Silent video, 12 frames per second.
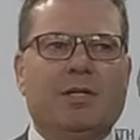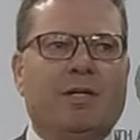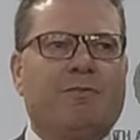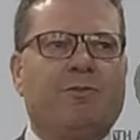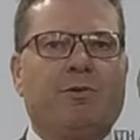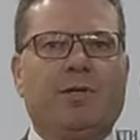are
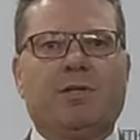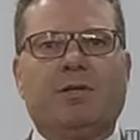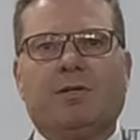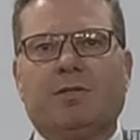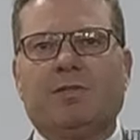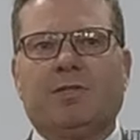fully
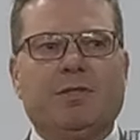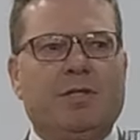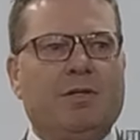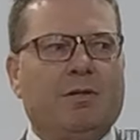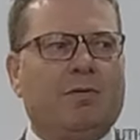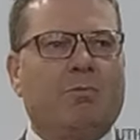cognizant
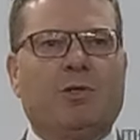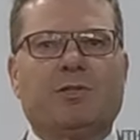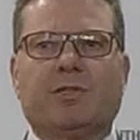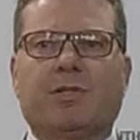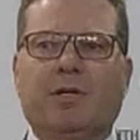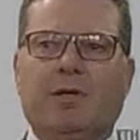of what's
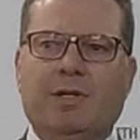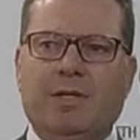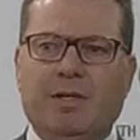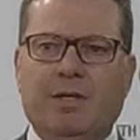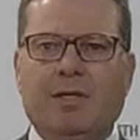occurring,